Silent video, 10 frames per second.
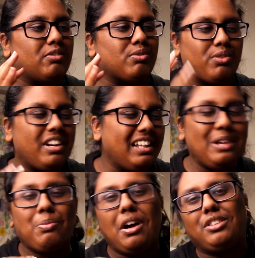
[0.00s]

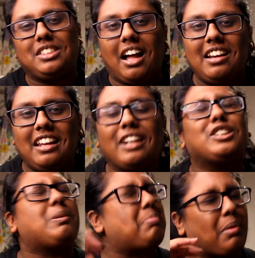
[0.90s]
really well done.
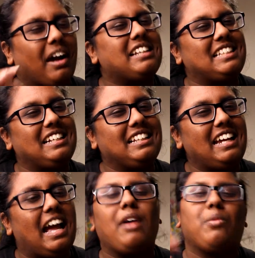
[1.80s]
Like,
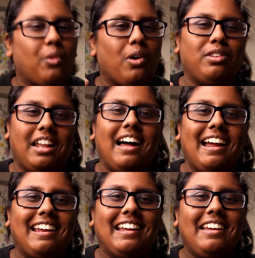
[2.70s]
surprisingly, I won't
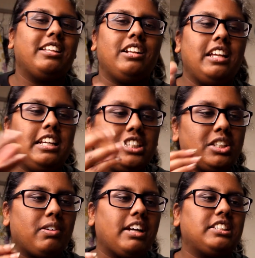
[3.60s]
lie. The little
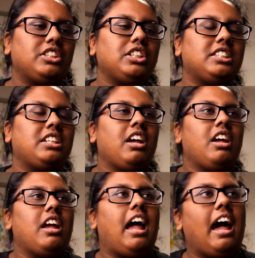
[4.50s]
Easter eggs and just
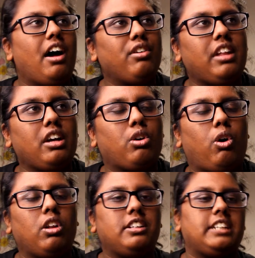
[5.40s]
how they
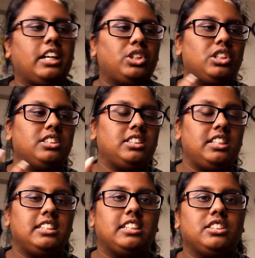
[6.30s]
call attention to
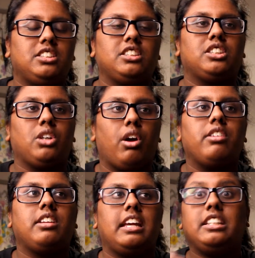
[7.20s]
details to
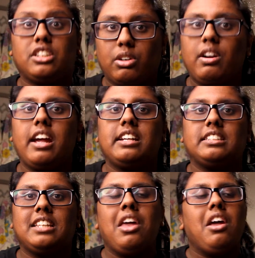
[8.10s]
certain Easter
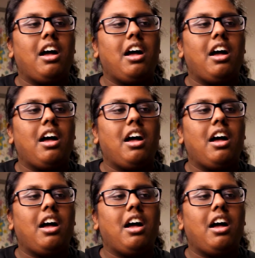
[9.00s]
eggs.